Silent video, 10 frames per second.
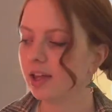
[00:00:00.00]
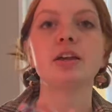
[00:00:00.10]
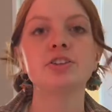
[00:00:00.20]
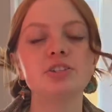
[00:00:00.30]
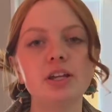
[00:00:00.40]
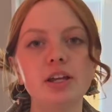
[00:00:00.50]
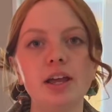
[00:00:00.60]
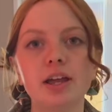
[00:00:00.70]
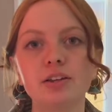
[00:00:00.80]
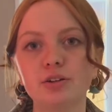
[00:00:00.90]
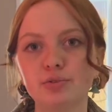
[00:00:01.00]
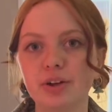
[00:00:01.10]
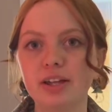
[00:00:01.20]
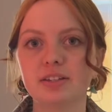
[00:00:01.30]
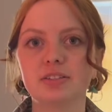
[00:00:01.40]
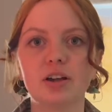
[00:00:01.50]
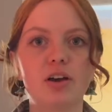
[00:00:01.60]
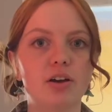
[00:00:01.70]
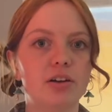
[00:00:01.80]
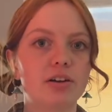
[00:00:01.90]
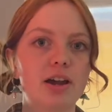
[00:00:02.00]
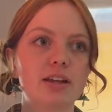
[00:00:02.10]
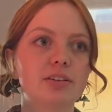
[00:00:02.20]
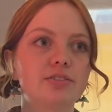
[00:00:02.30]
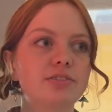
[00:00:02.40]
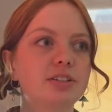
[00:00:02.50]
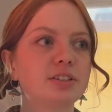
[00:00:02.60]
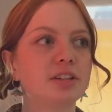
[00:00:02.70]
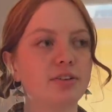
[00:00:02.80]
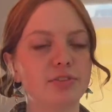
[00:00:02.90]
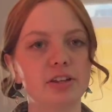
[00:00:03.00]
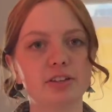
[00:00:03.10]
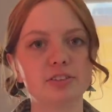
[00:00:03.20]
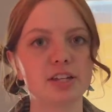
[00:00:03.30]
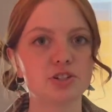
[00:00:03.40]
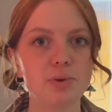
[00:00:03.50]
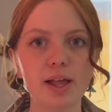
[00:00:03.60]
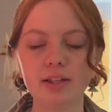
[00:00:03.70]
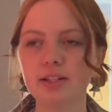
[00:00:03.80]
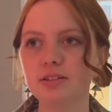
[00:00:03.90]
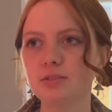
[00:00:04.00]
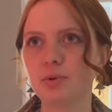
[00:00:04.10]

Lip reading: She and her friends are kind of discovering their sexualities.